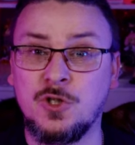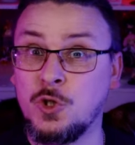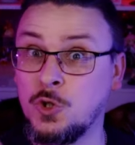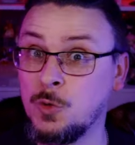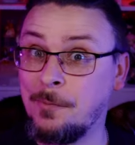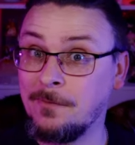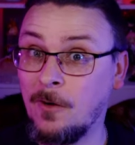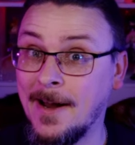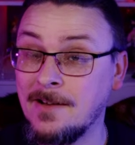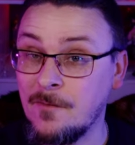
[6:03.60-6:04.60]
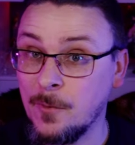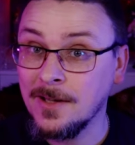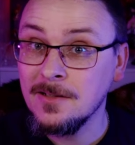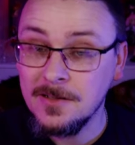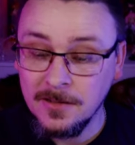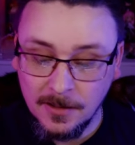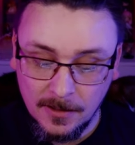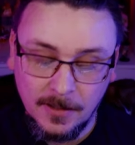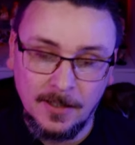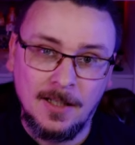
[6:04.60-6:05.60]
super far ahead of everyone else,
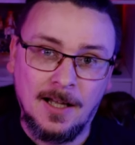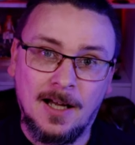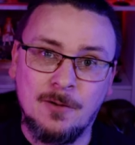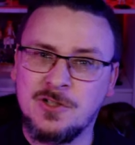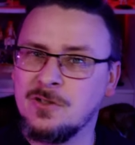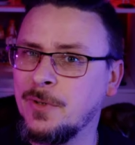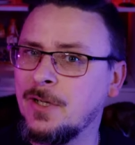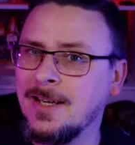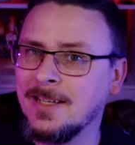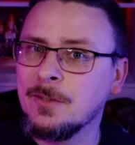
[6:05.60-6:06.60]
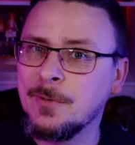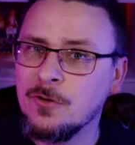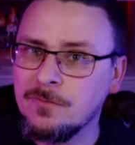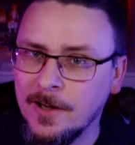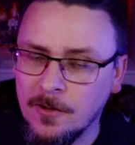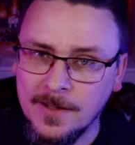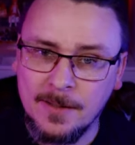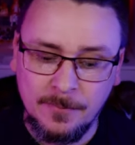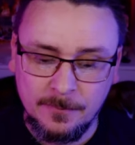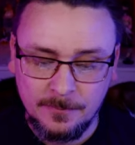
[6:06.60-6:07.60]
which is a little bit unfair on
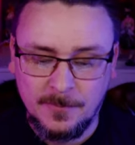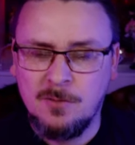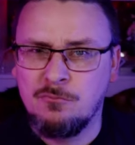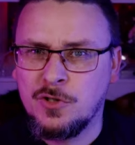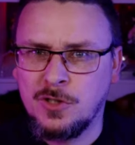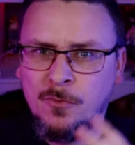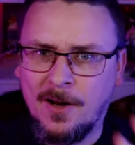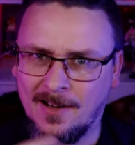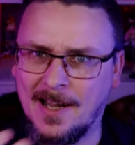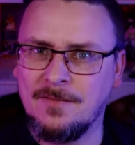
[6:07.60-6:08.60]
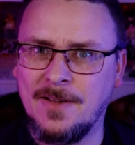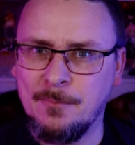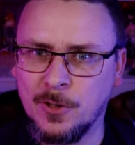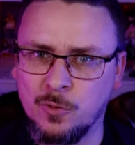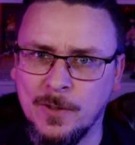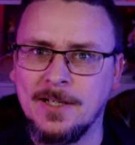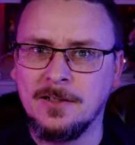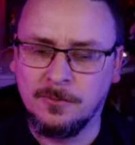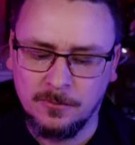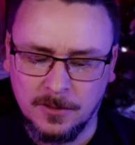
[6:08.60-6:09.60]
them. But somewhere kind of in
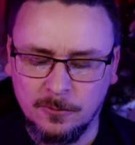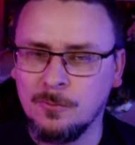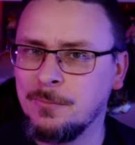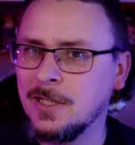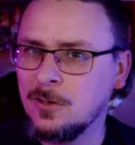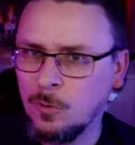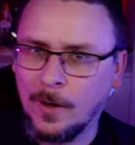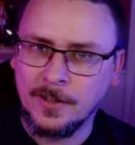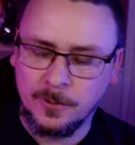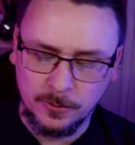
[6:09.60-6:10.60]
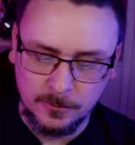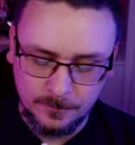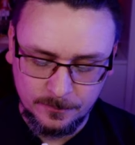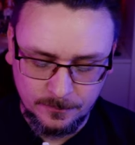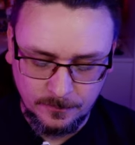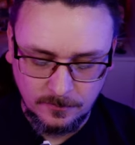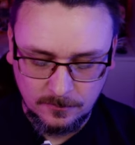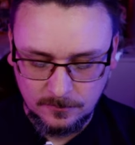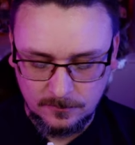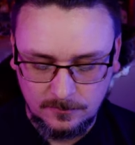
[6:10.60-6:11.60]
between would be quite cool.
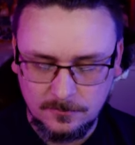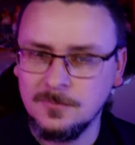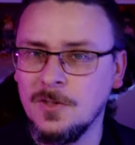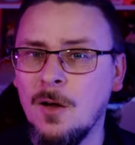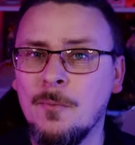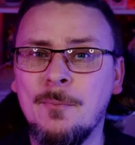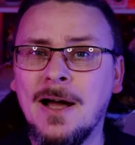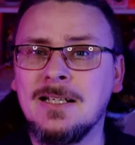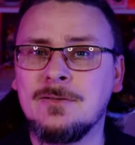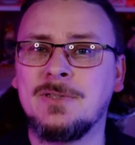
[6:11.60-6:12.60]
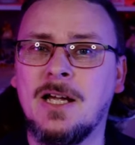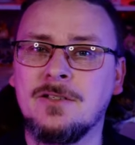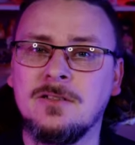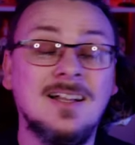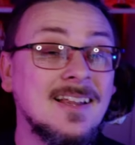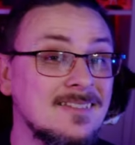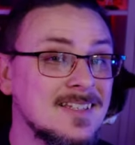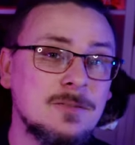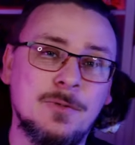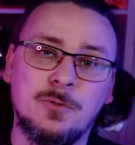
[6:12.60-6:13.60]
But my name's been Daniel,
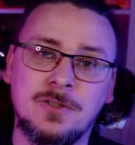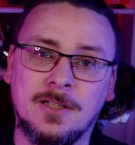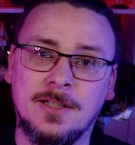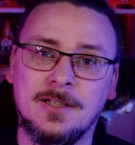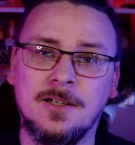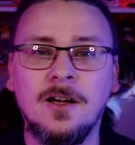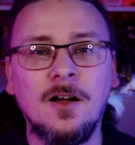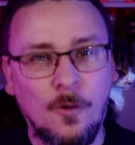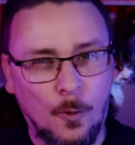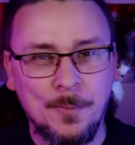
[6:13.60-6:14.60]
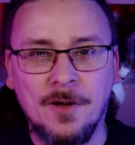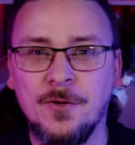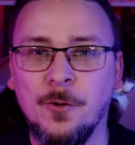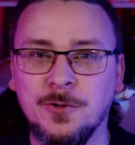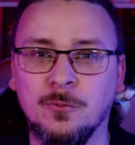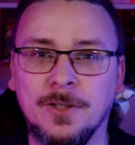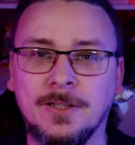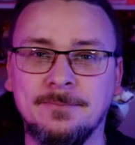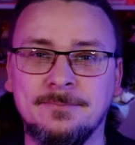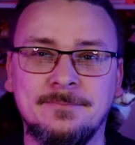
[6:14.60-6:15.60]
this has been Twisted Geek, hope you have an awesome
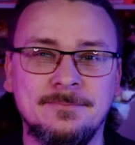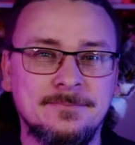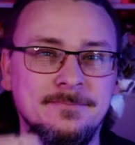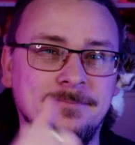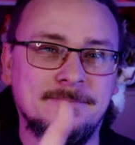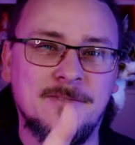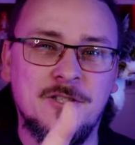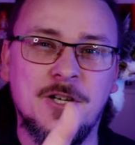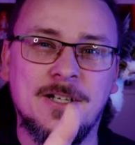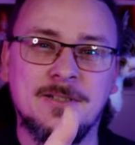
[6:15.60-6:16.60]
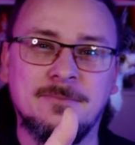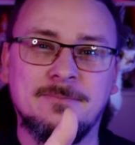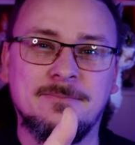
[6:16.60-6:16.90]
week. Cheers.